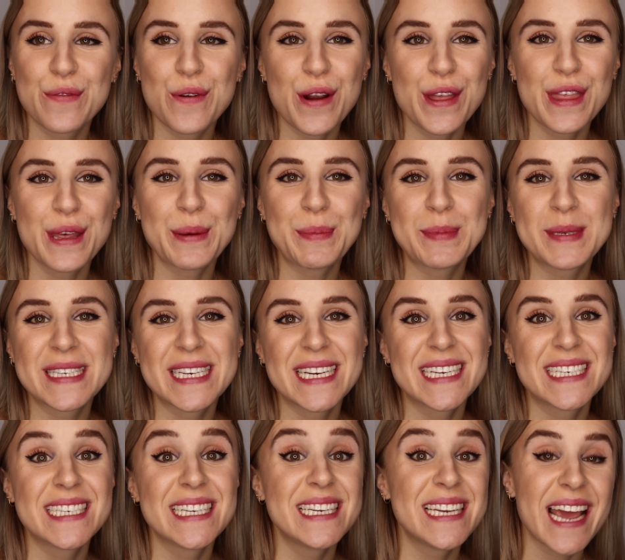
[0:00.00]
fourth
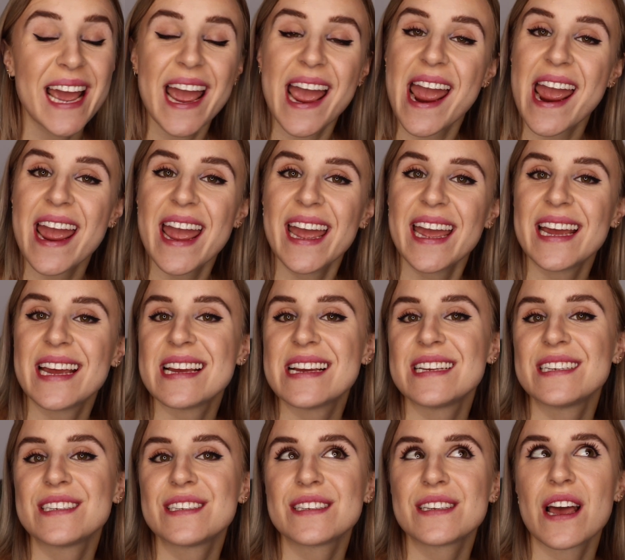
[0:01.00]
lipstick today
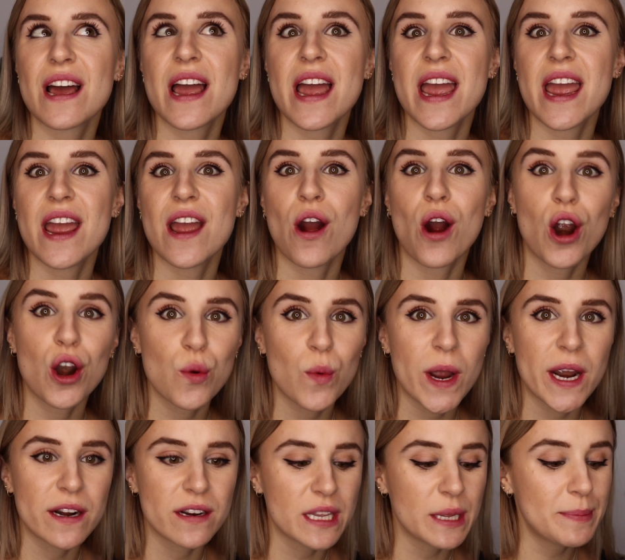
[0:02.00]
is a
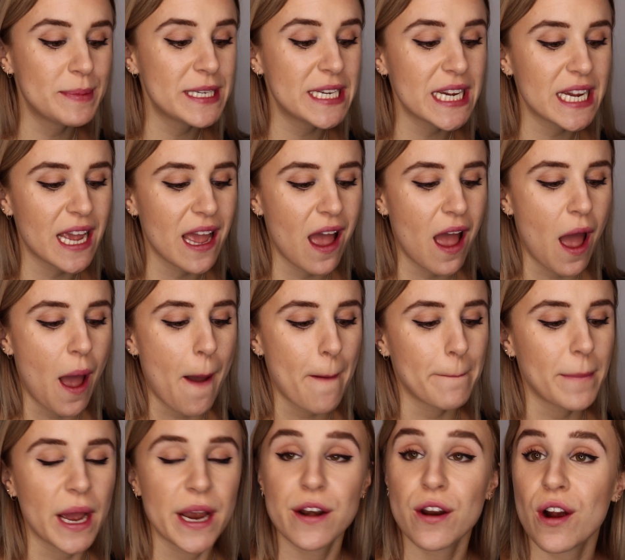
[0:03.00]
hardwired lipstick
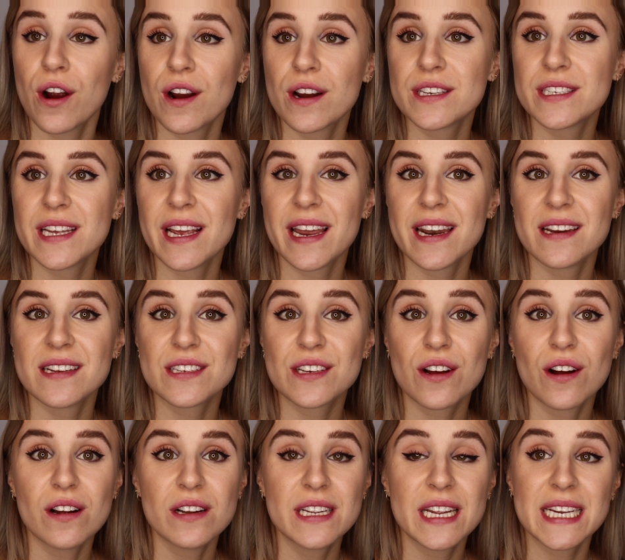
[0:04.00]
by Nars, and it's
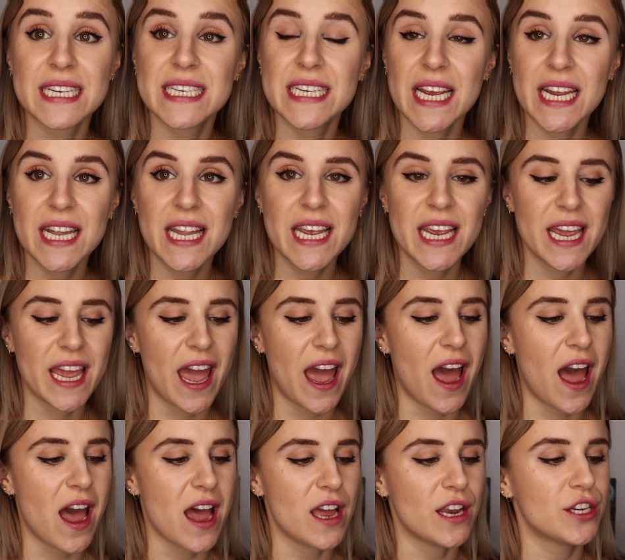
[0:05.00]
called Deadly
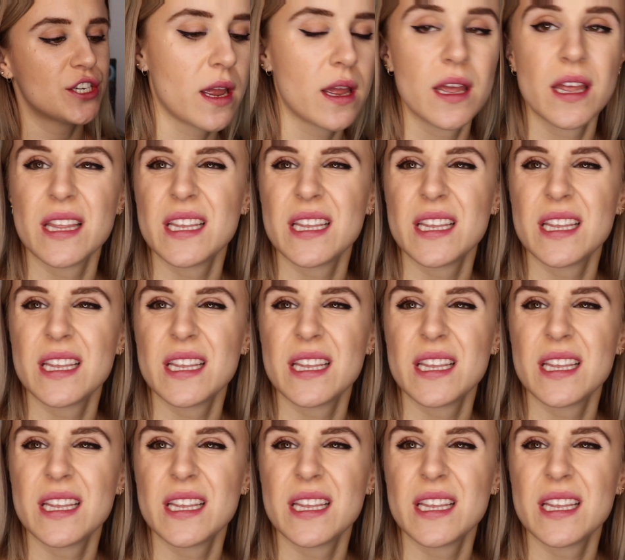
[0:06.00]
Catch.